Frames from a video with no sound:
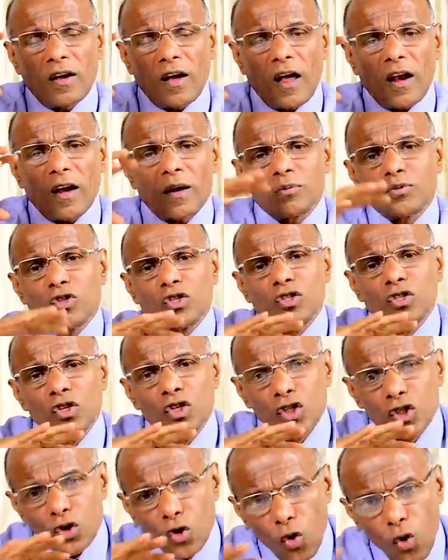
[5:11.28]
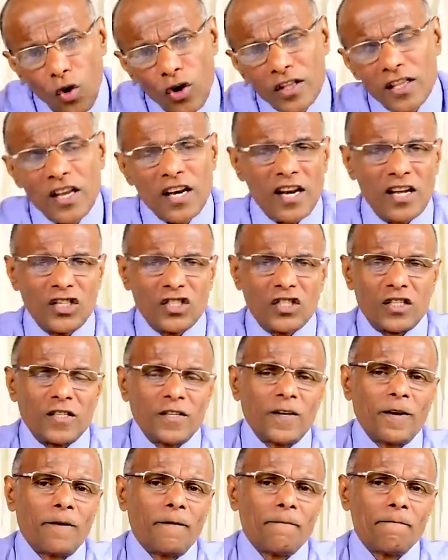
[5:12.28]
corruption destroy the nation,
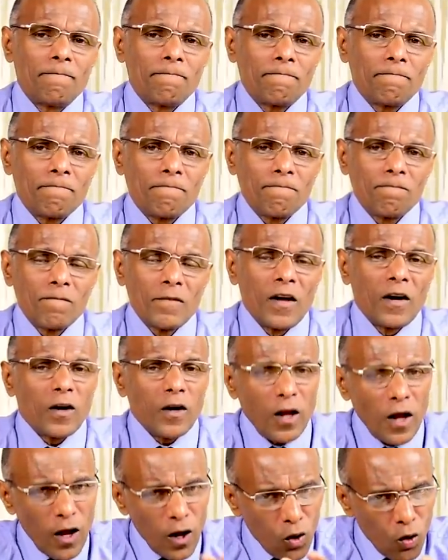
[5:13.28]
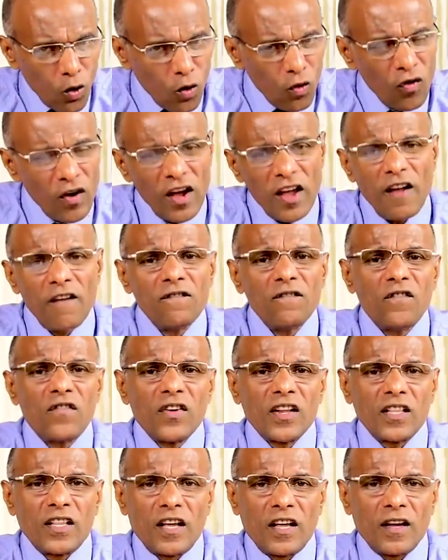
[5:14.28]
take over
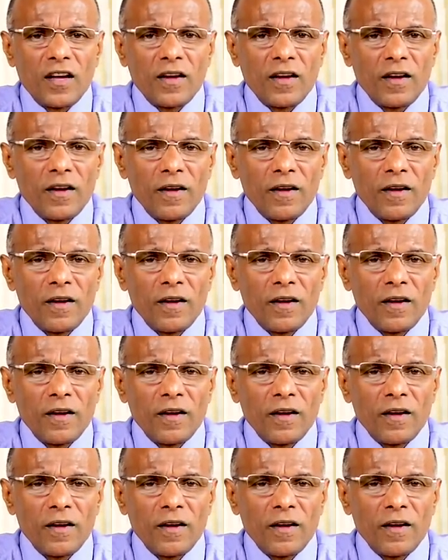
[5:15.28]
everything.